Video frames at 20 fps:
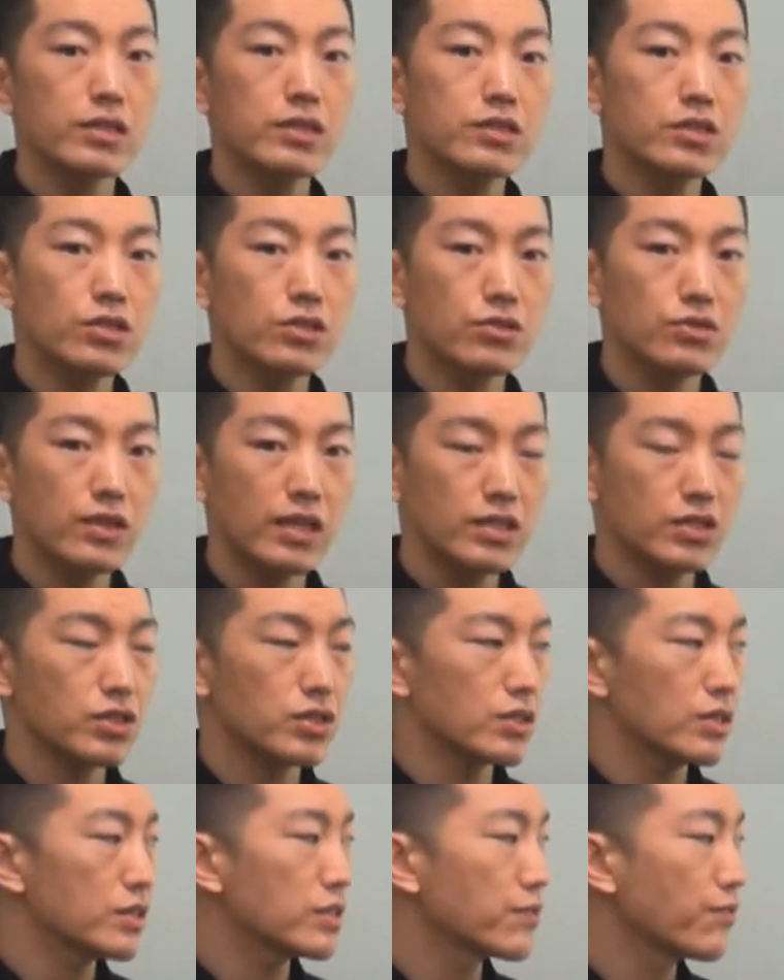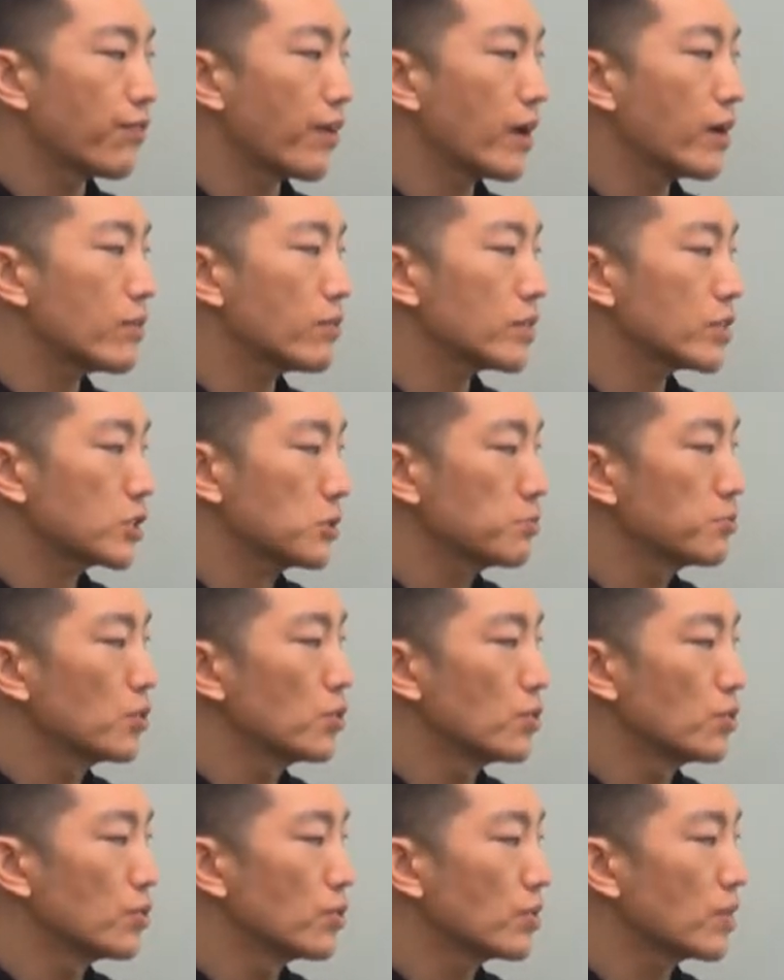His creation is very
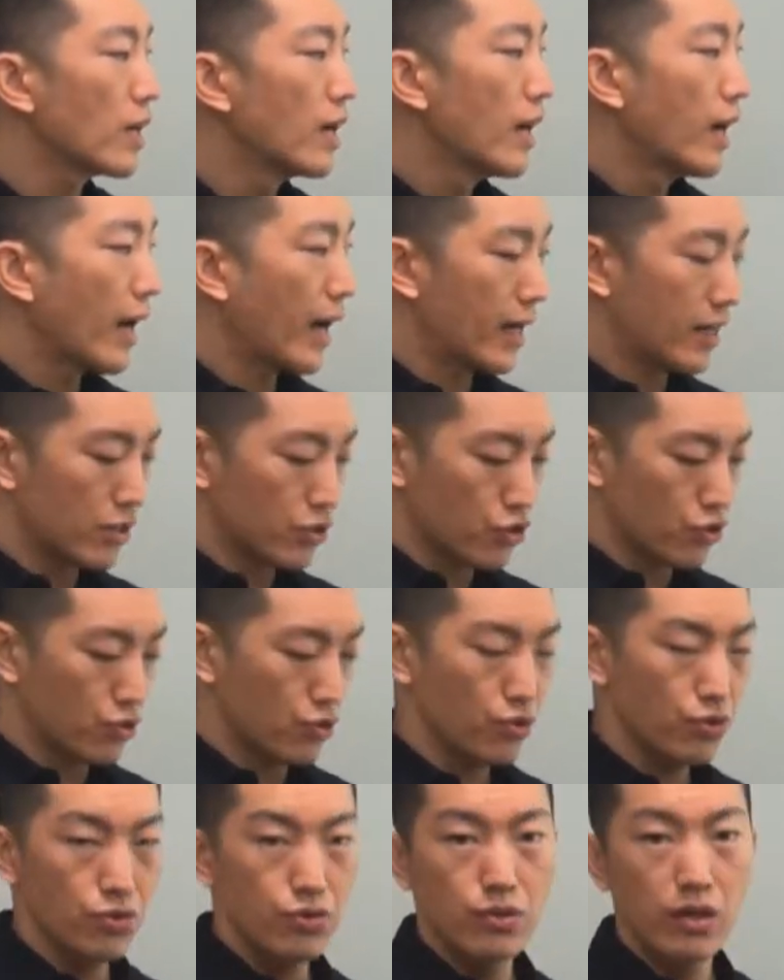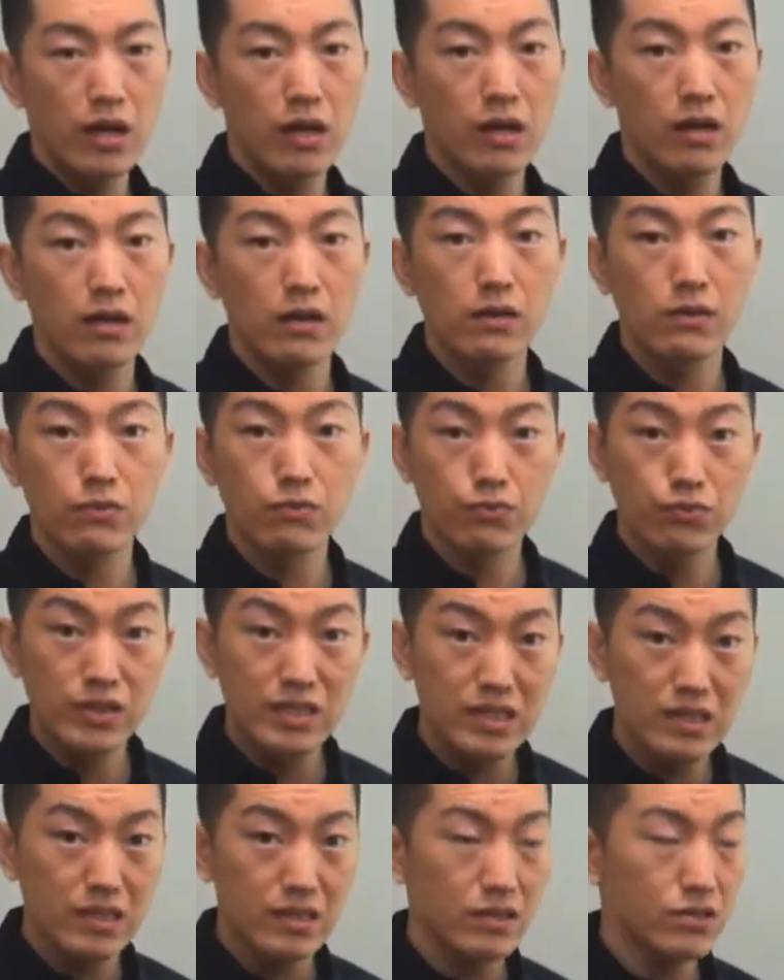smooth as you
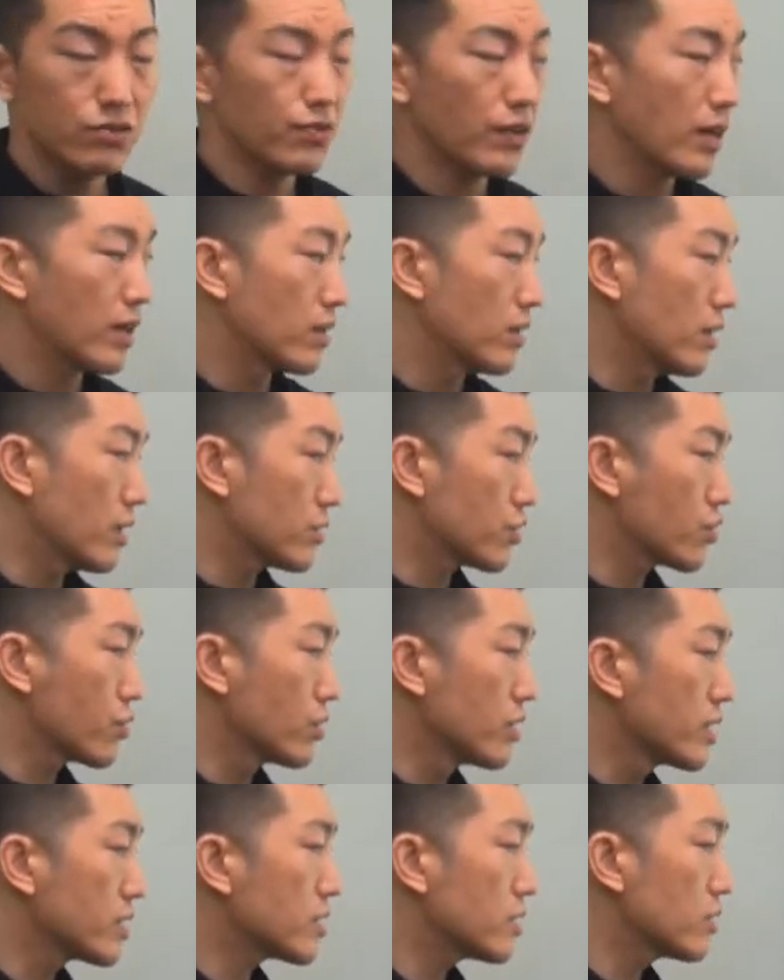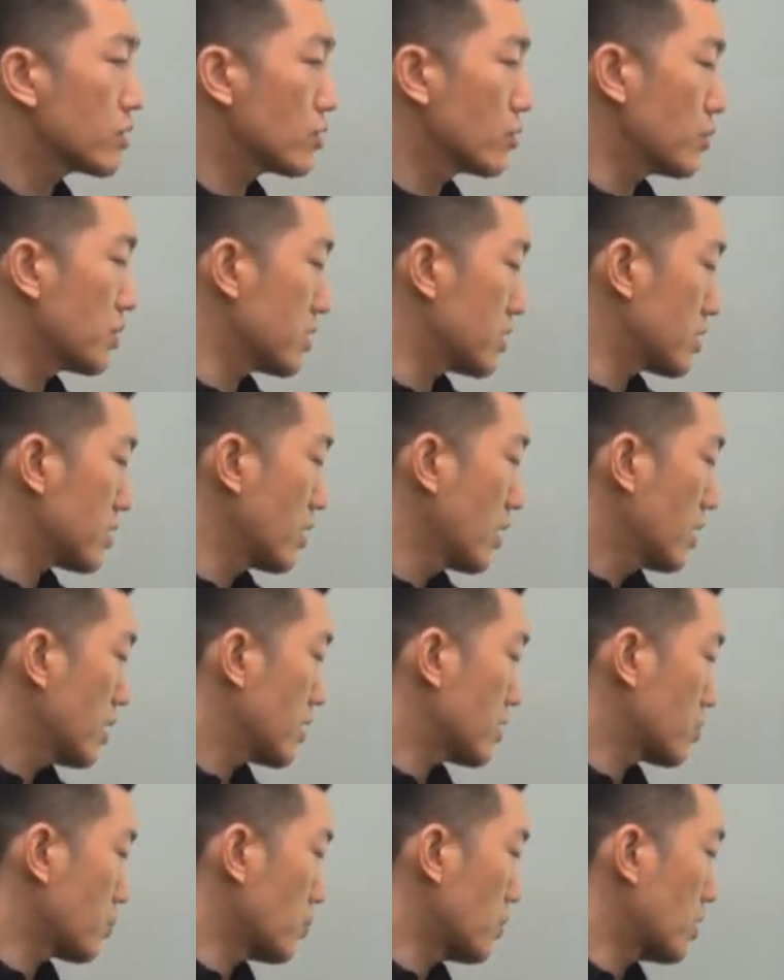receive and as you listen to
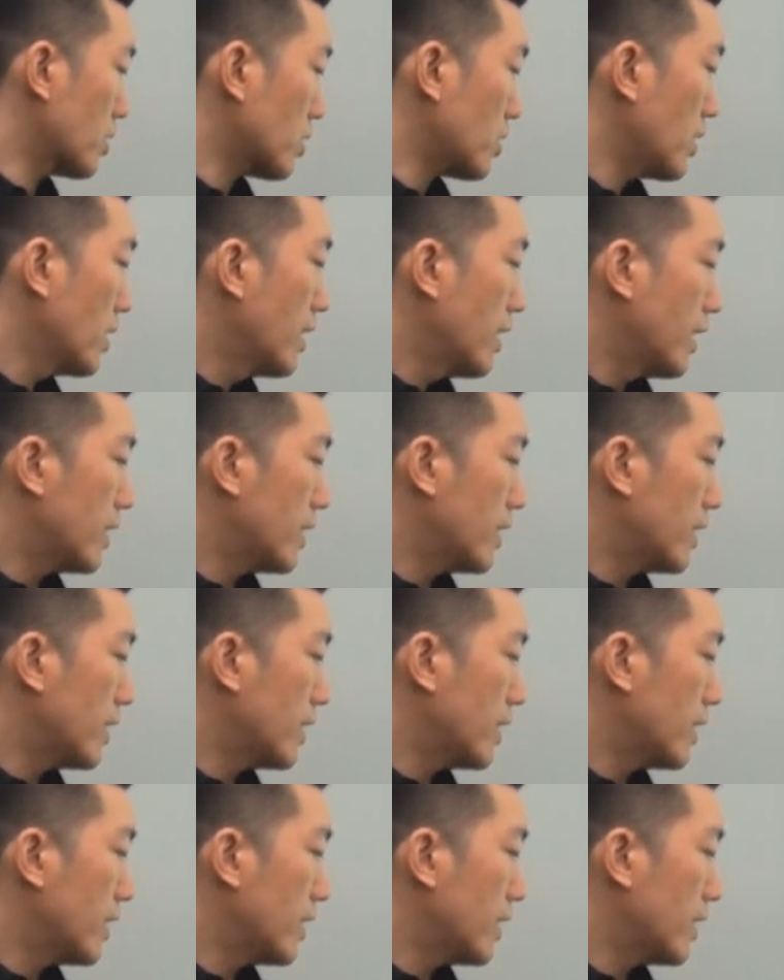his work.